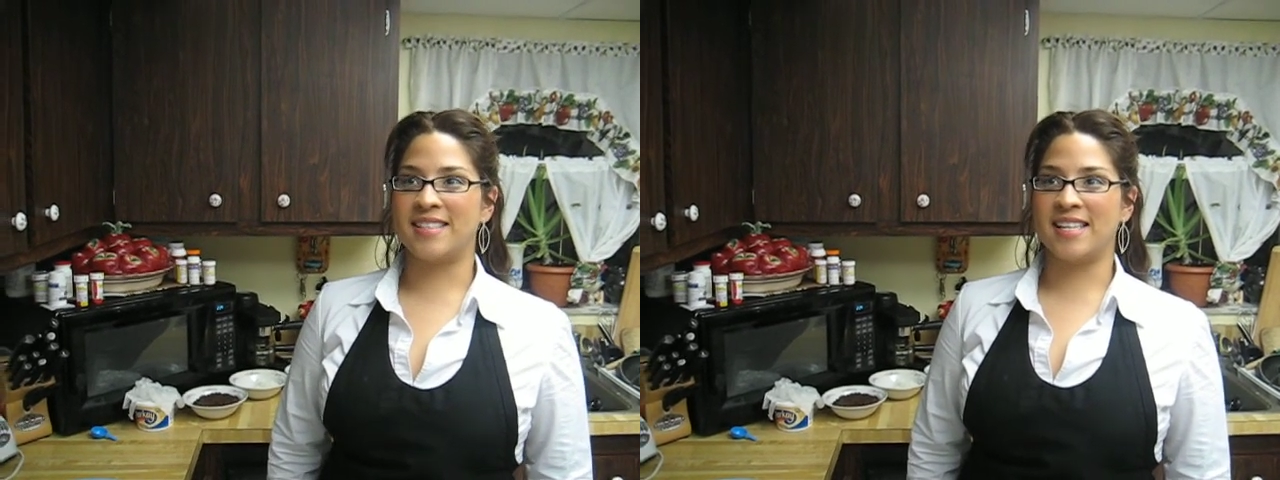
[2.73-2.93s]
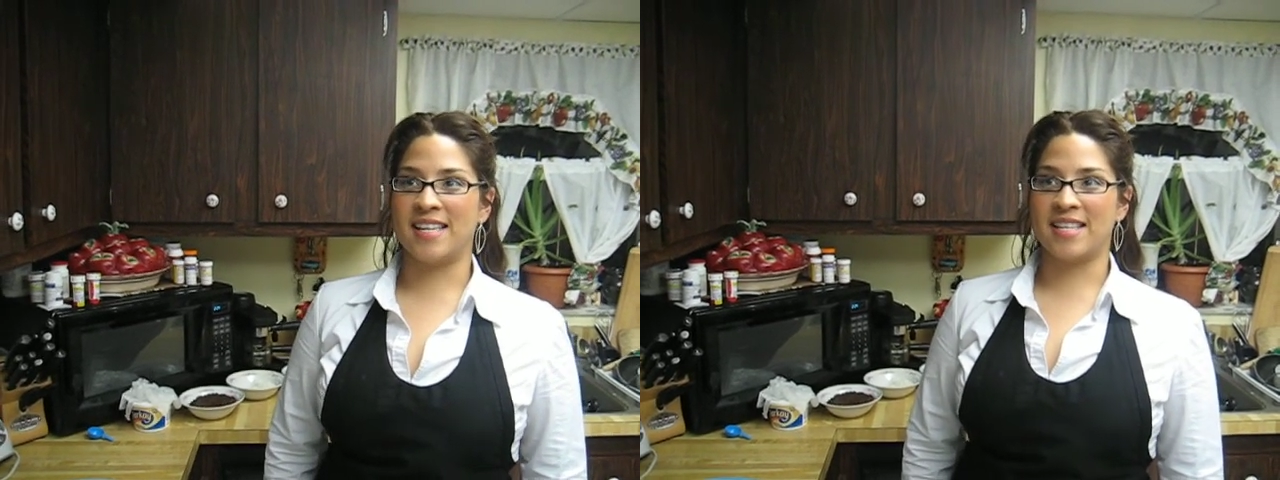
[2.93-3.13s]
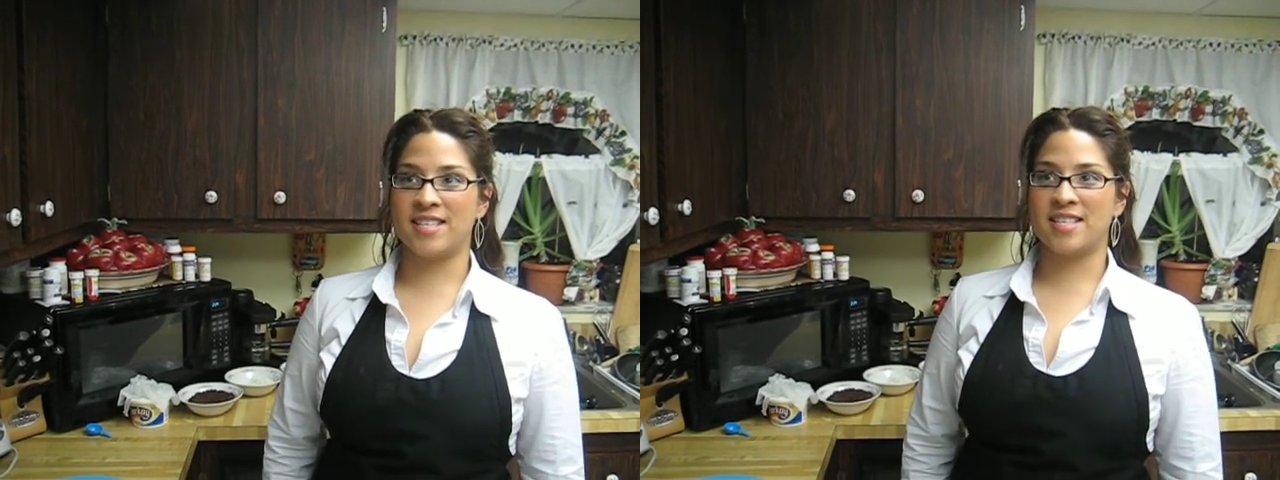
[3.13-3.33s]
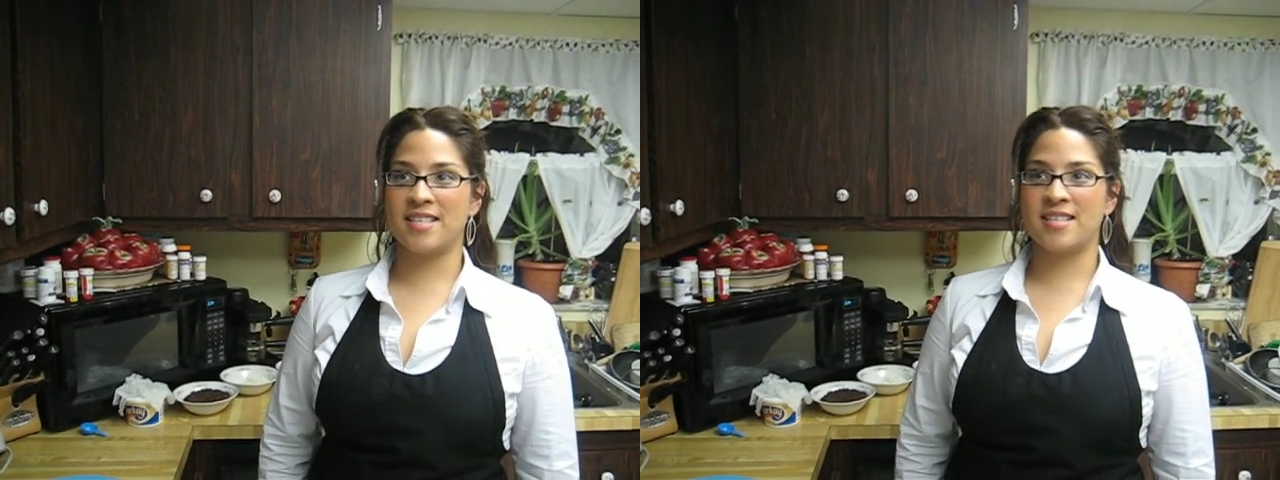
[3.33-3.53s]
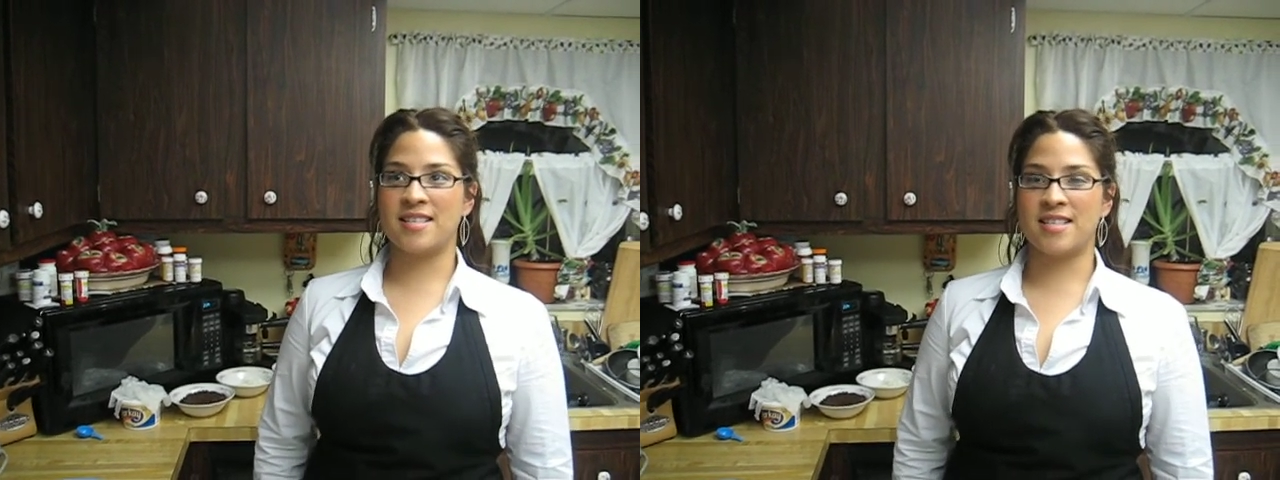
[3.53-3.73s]
delicious
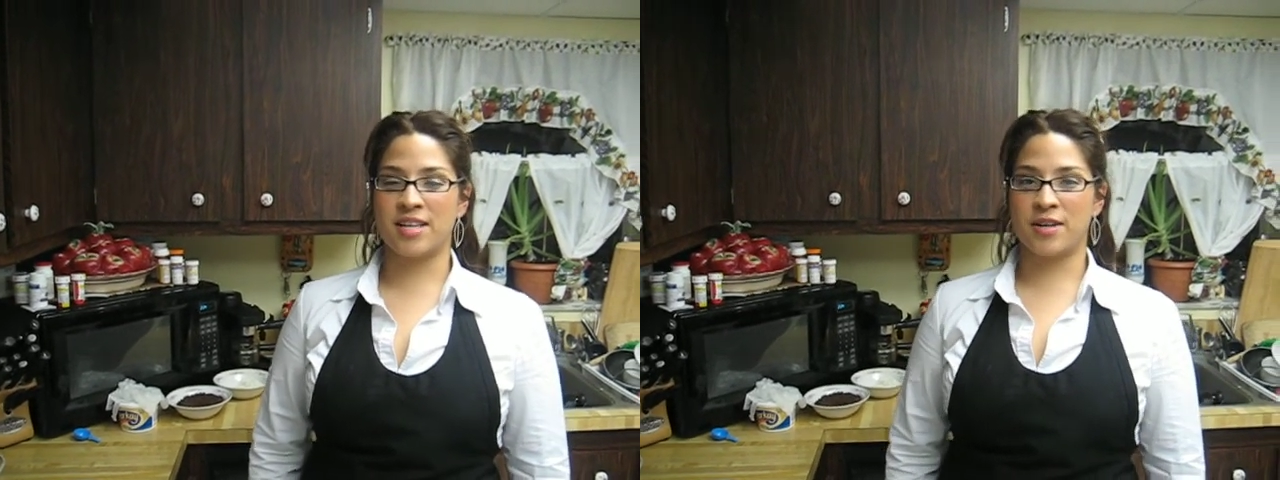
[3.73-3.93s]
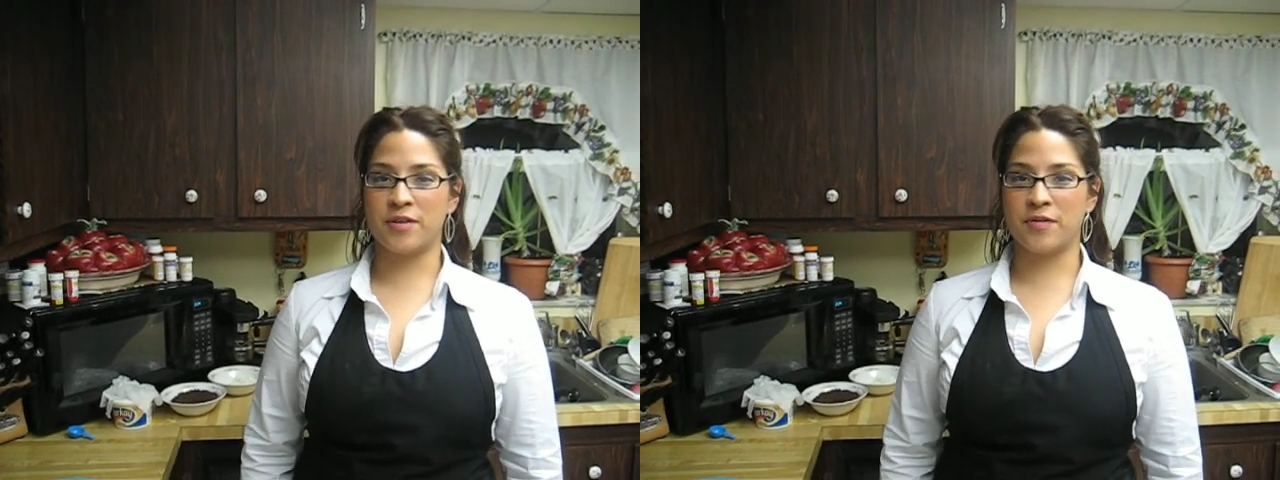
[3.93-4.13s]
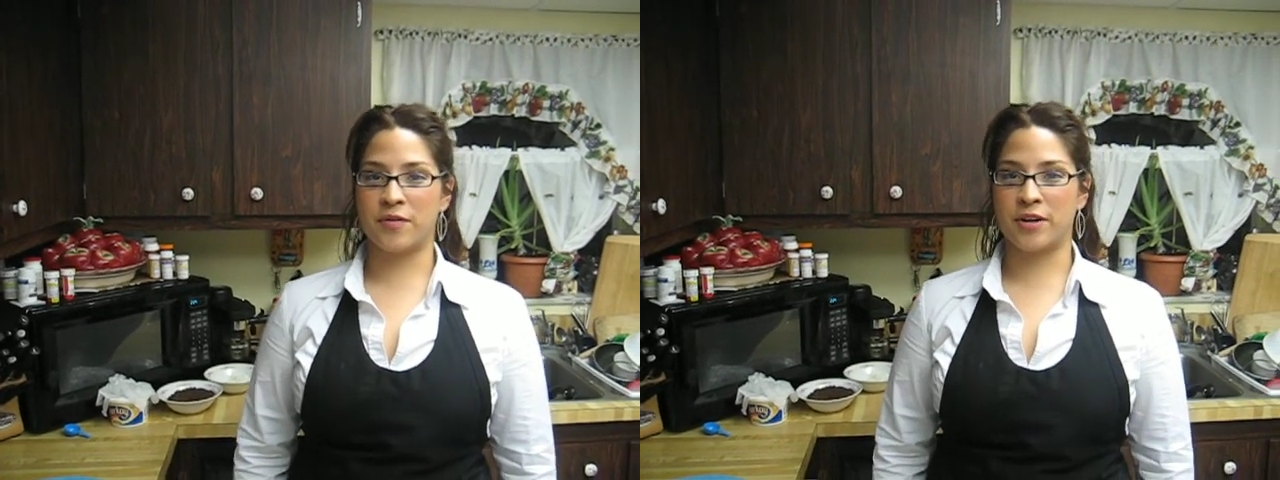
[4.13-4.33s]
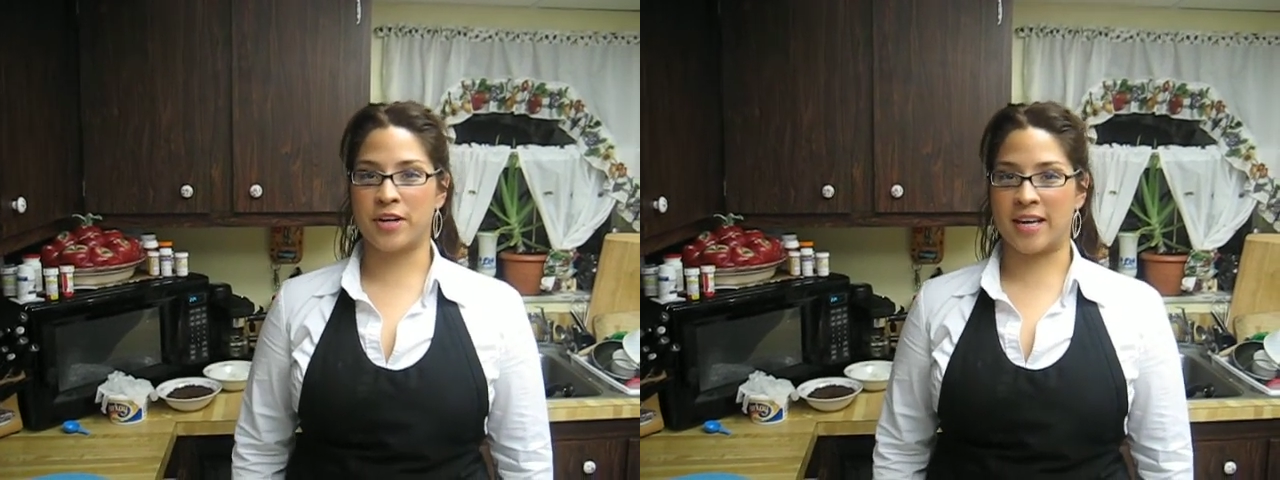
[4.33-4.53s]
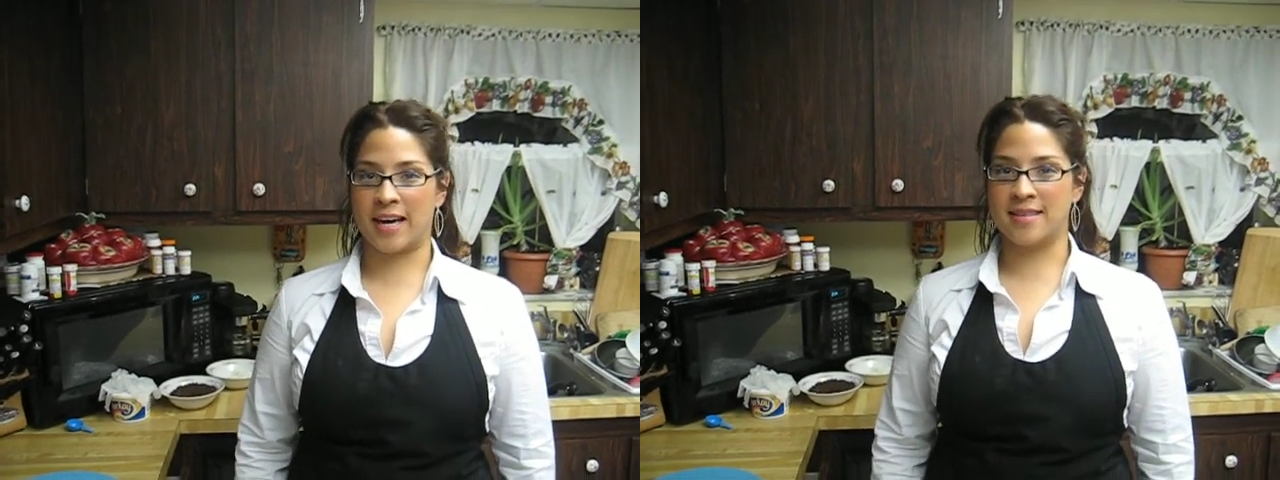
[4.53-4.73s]
dinner for your
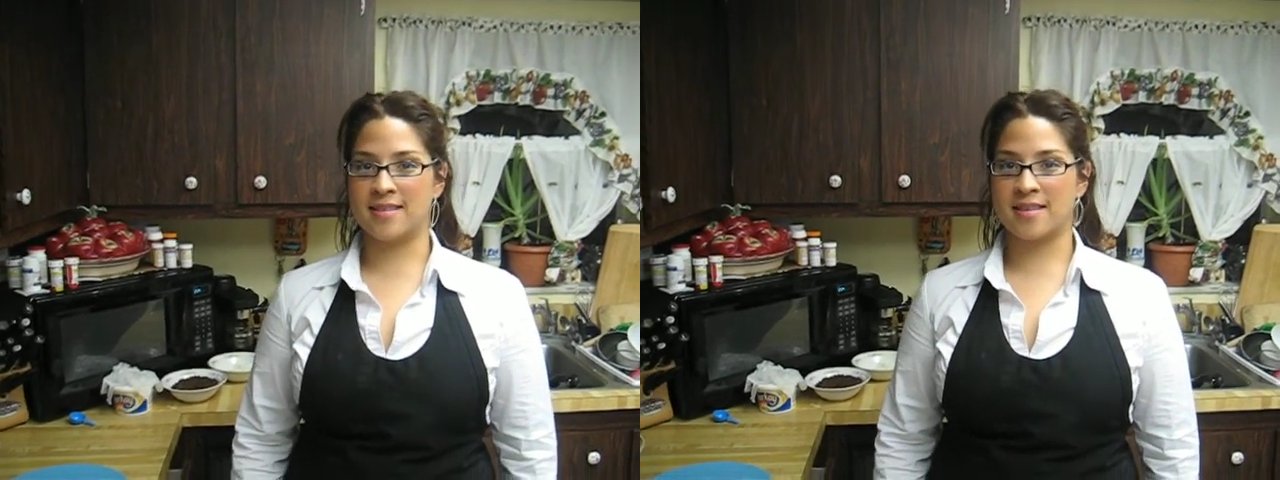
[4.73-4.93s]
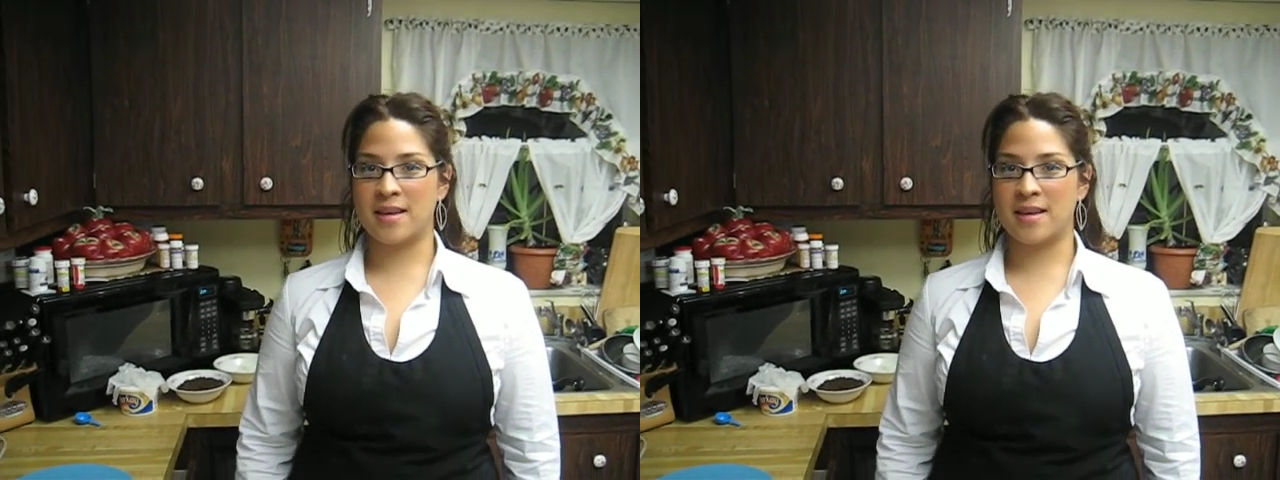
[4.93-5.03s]
guests,